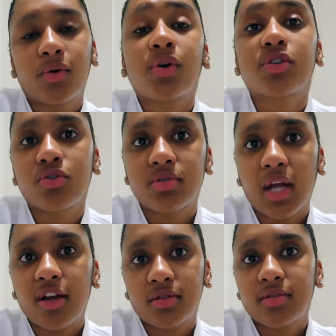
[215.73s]
cortisone
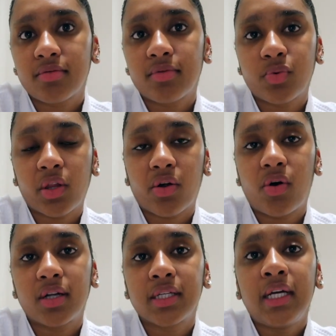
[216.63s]
shots is what they're
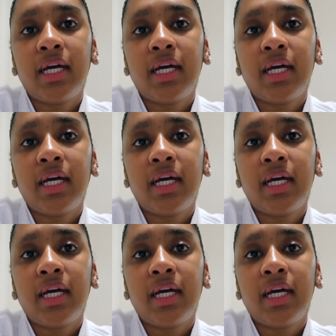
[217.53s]
called.